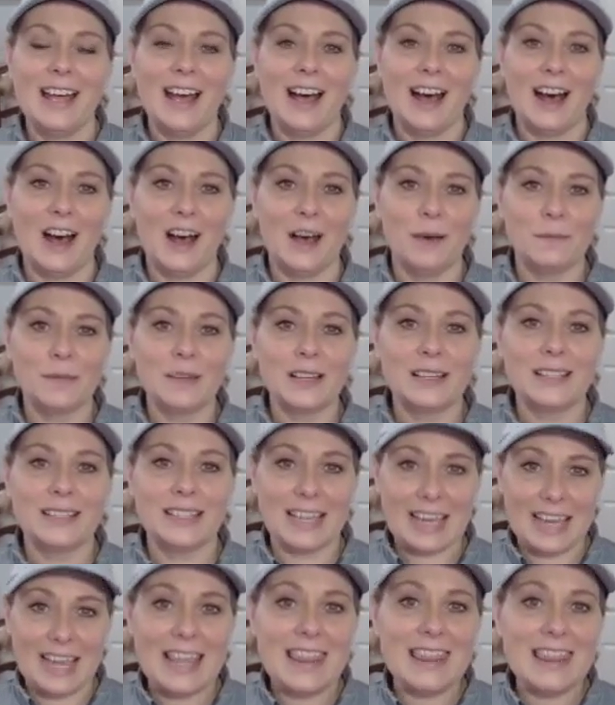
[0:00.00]
Because
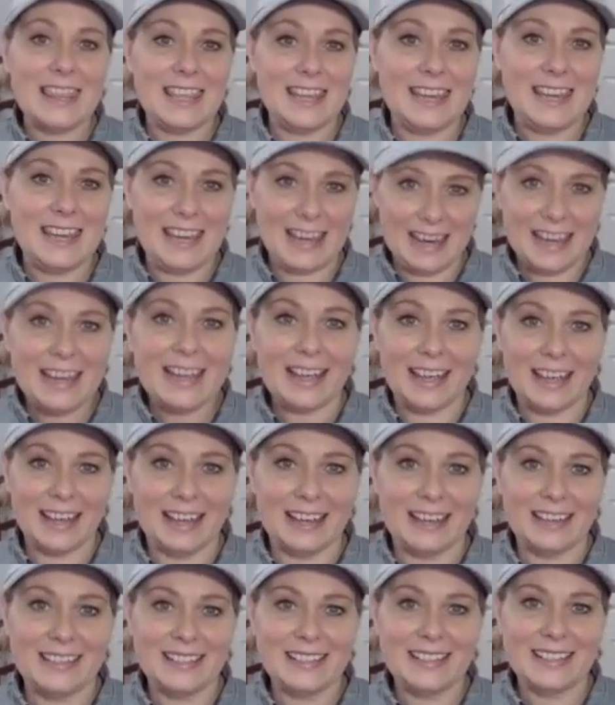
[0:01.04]
in the
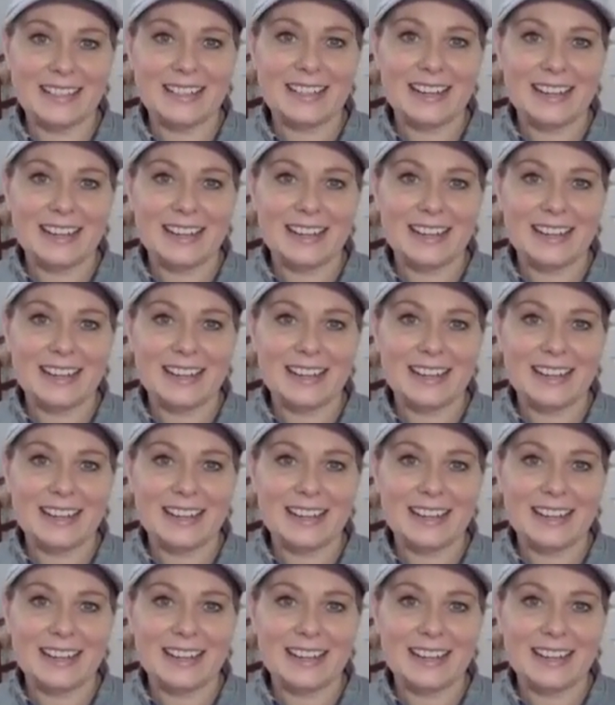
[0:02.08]
end,